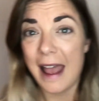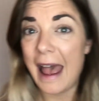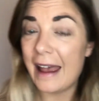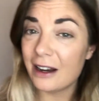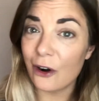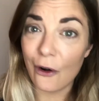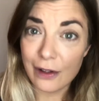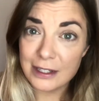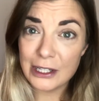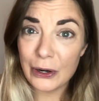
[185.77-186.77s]
And
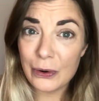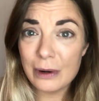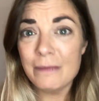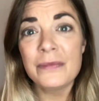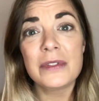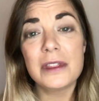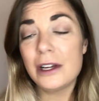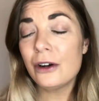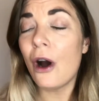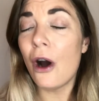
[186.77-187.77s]
also,
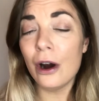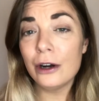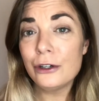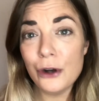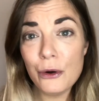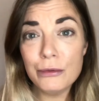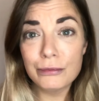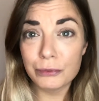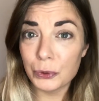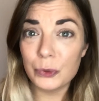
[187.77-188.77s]
there are no
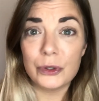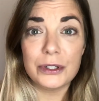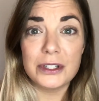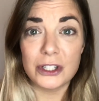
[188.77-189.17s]
rules.